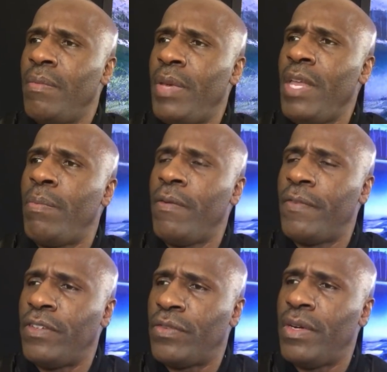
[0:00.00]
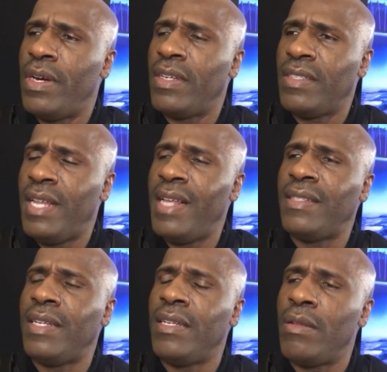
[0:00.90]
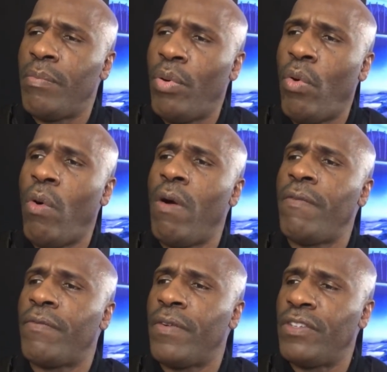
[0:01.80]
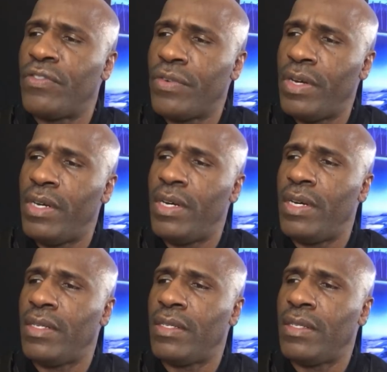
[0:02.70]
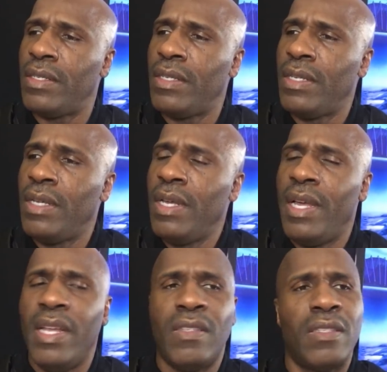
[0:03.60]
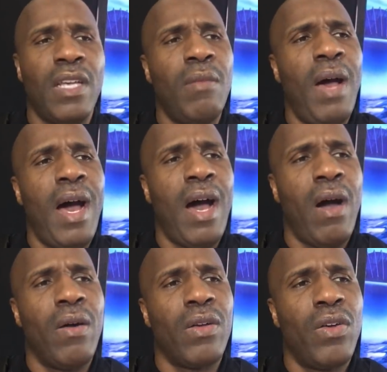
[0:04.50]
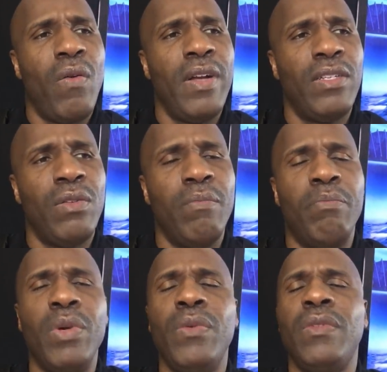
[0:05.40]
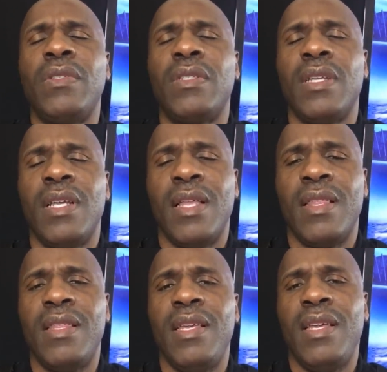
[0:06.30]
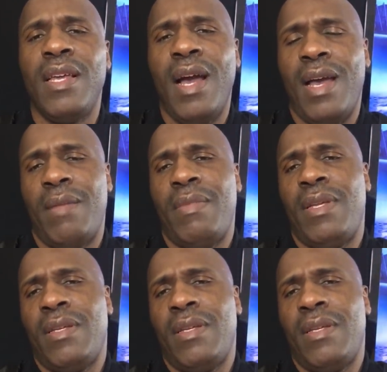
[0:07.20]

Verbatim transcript: people for drugs, testing the poor for drugs, is somehow going to boost the economy?